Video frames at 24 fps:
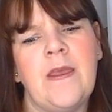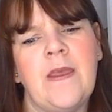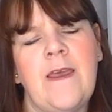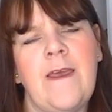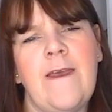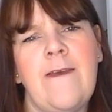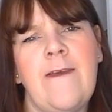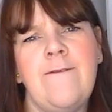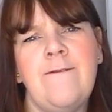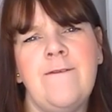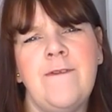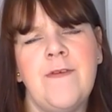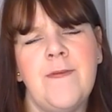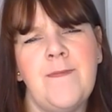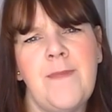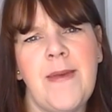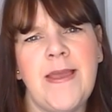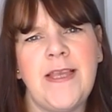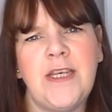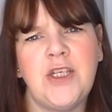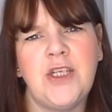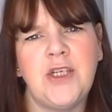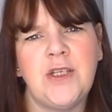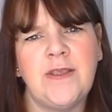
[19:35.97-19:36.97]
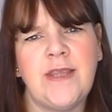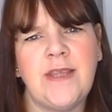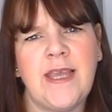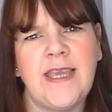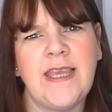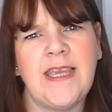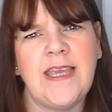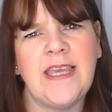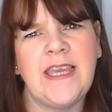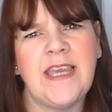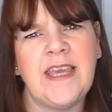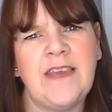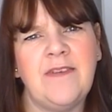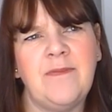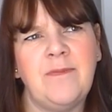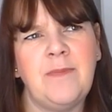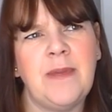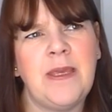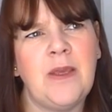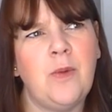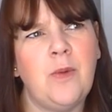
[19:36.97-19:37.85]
information they can give me,